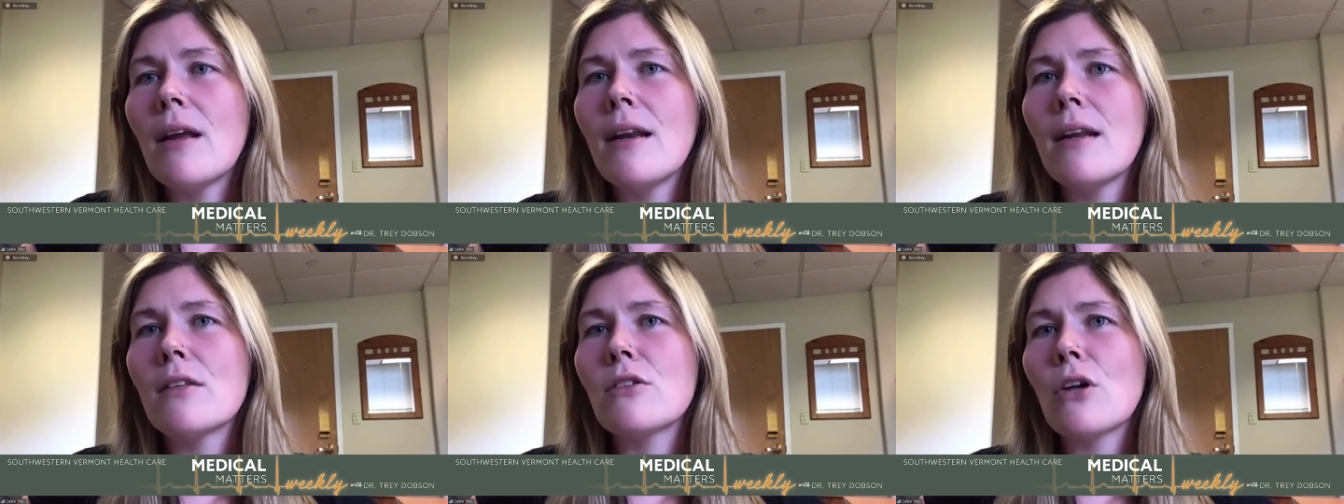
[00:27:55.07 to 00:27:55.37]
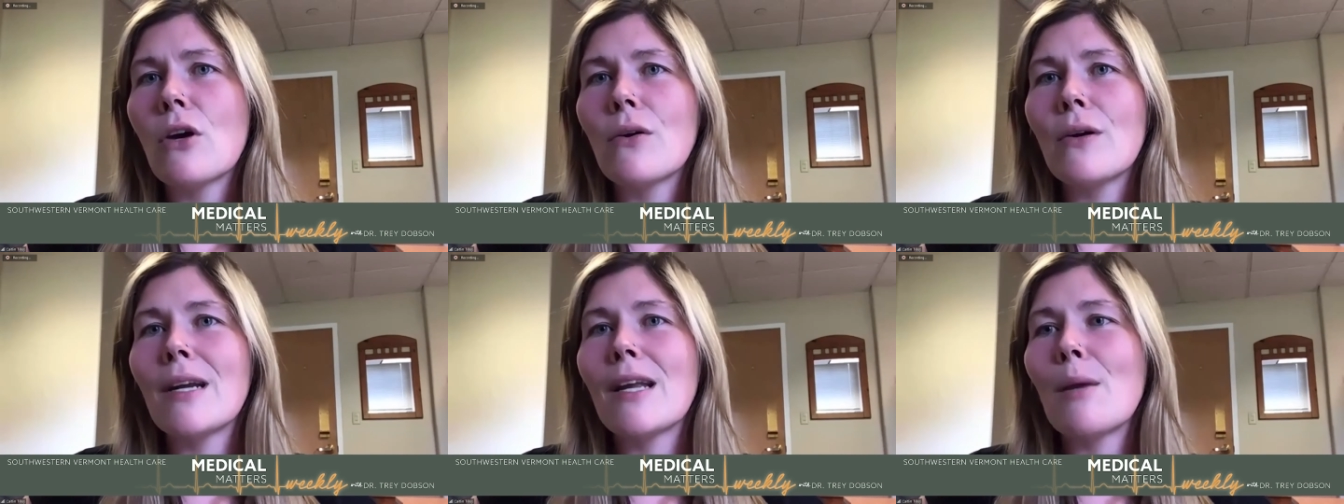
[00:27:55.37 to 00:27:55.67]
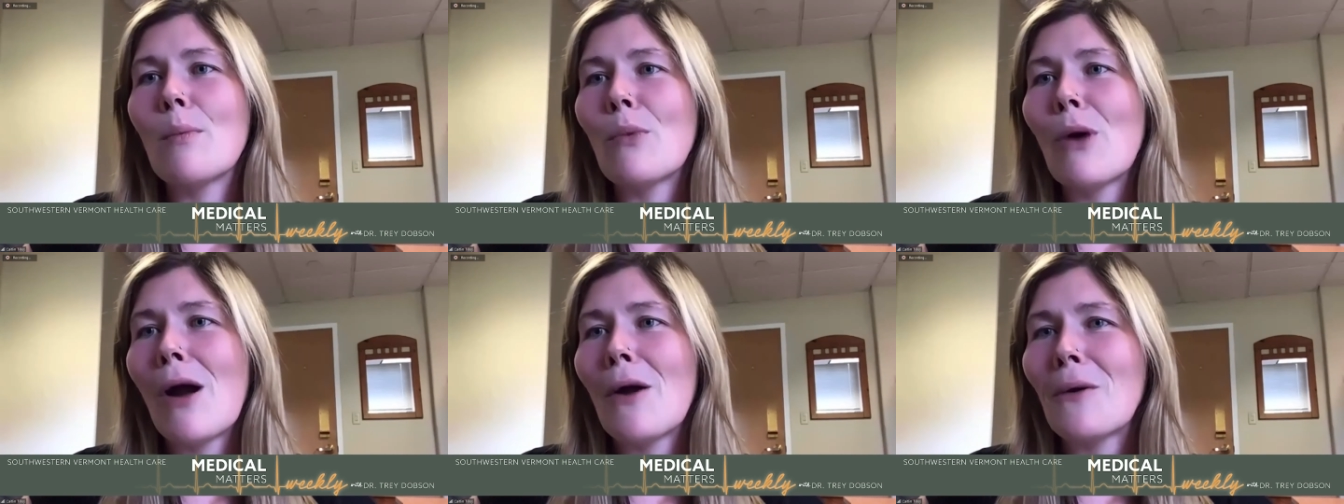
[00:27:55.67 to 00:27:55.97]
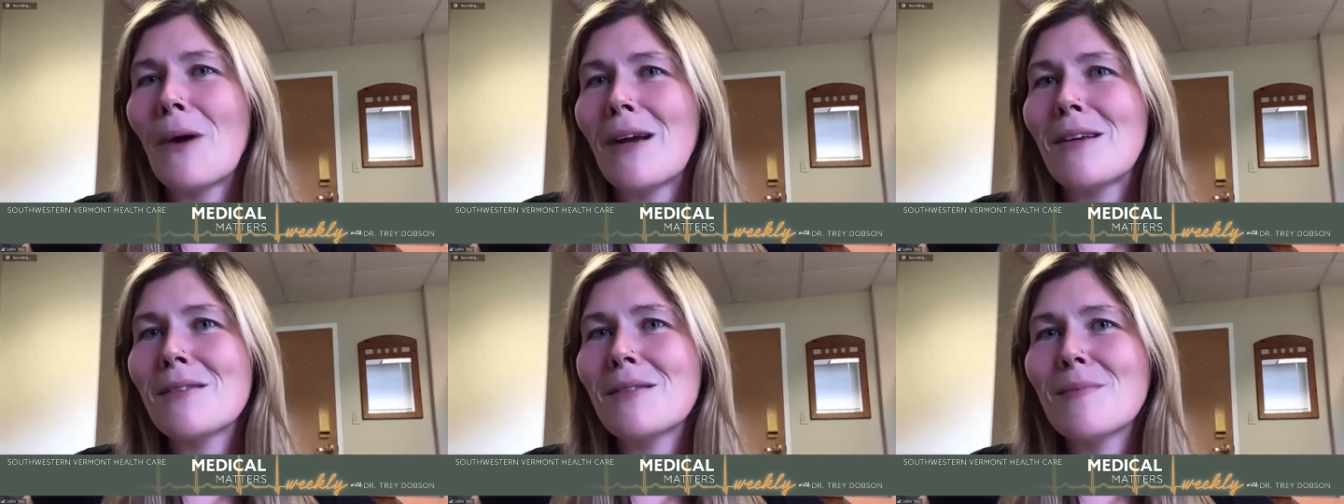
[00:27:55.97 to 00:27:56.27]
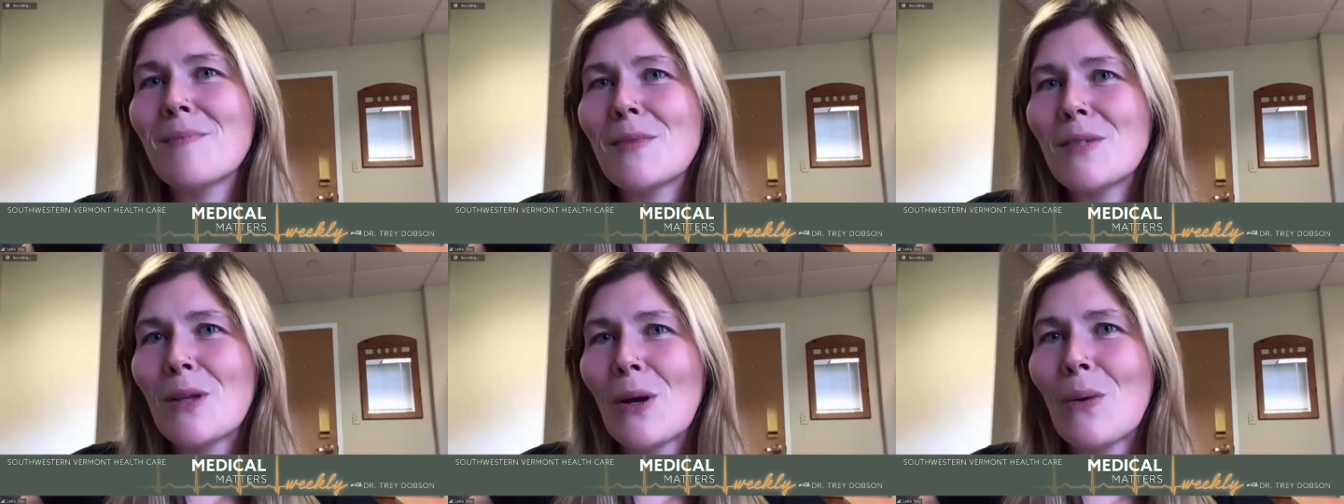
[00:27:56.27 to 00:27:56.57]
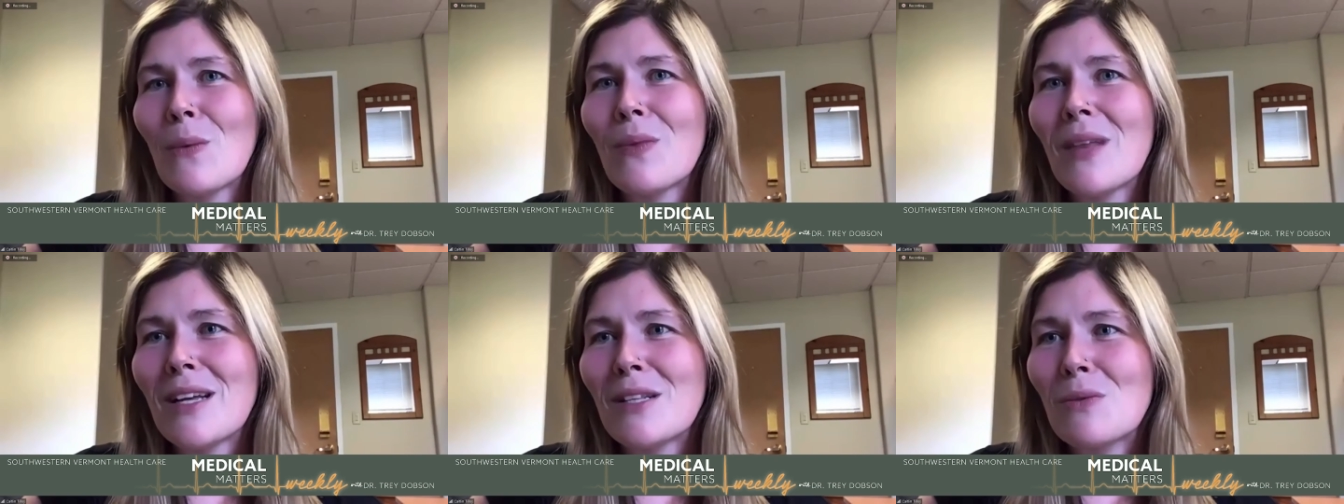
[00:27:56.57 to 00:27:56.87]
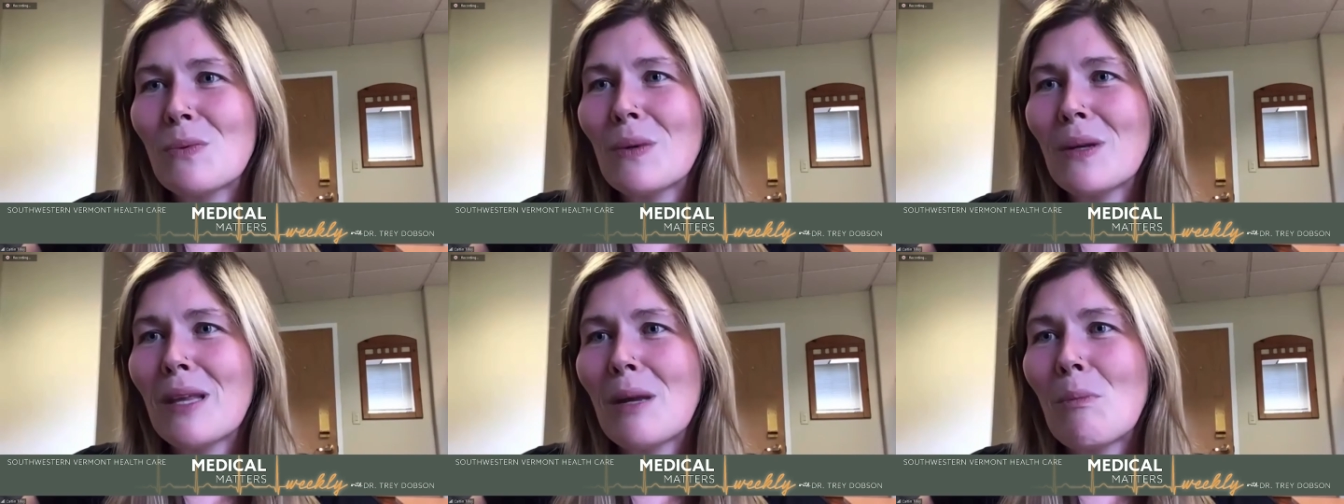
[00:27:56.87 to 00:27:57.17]
and it's already in progress. So
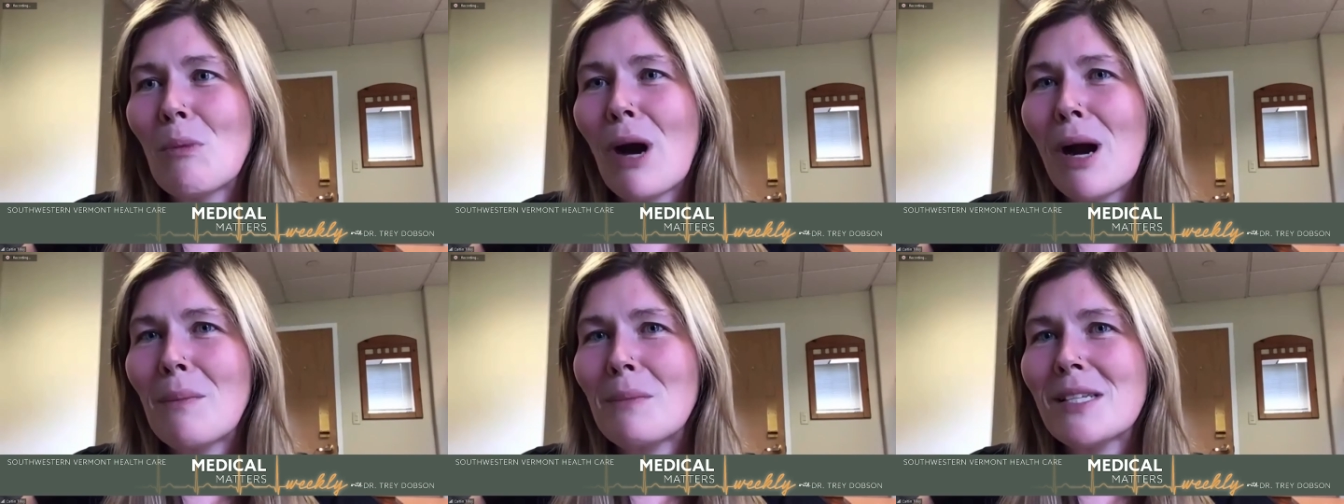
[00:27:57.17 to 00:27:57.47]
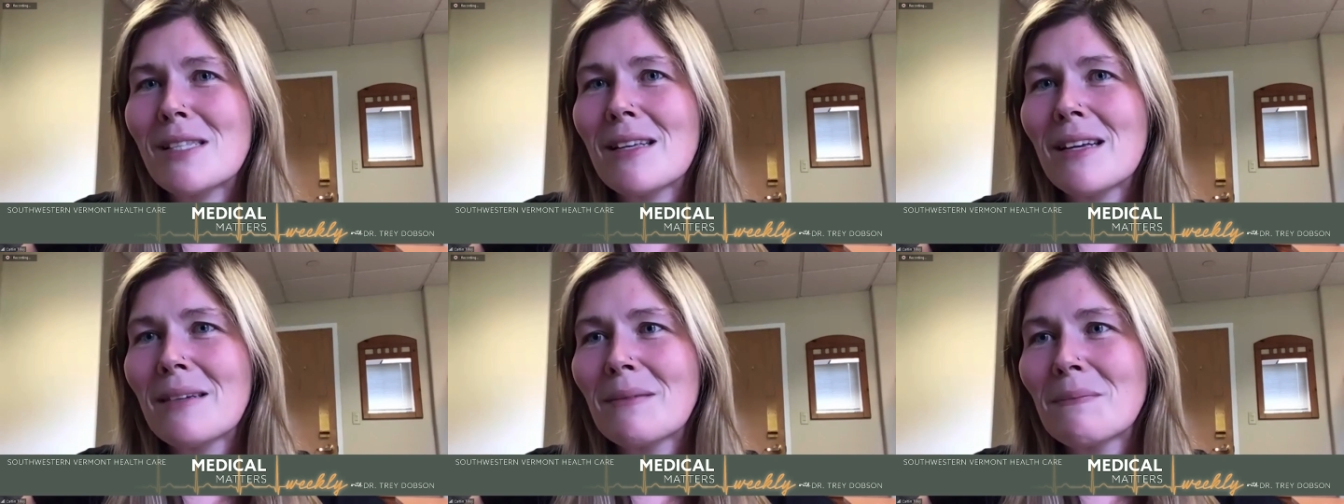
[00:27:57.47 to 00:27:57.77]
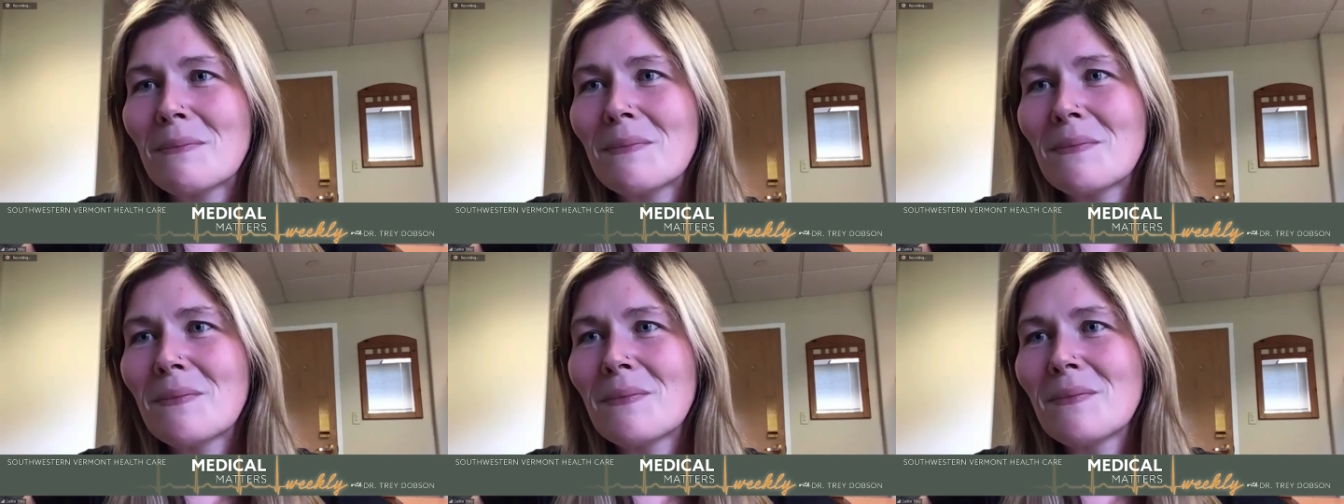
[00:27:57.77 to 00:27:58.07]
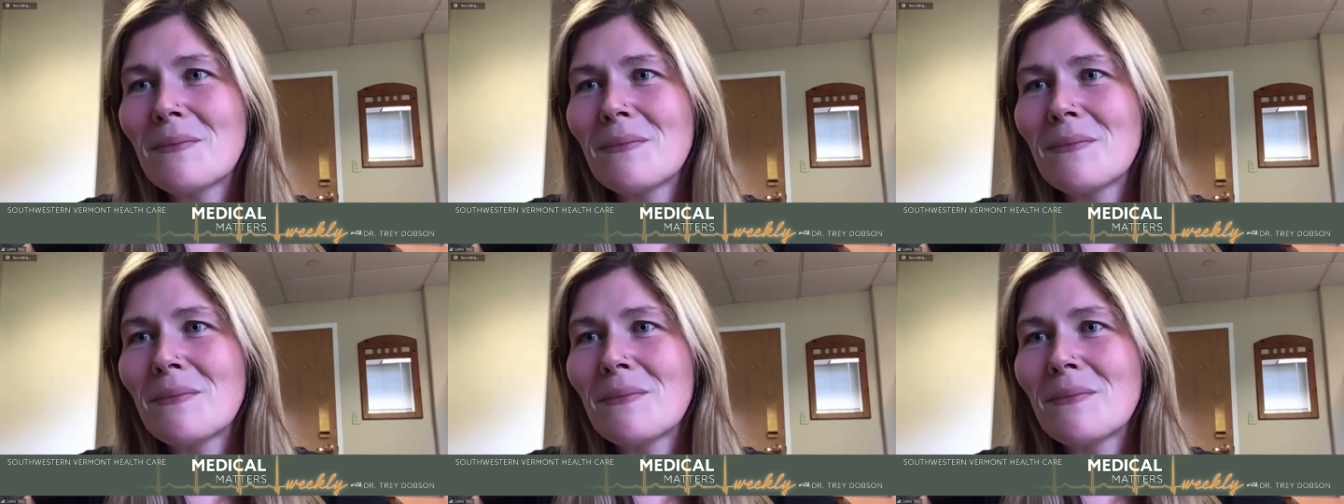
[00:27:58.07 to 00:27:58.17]
that's really promising.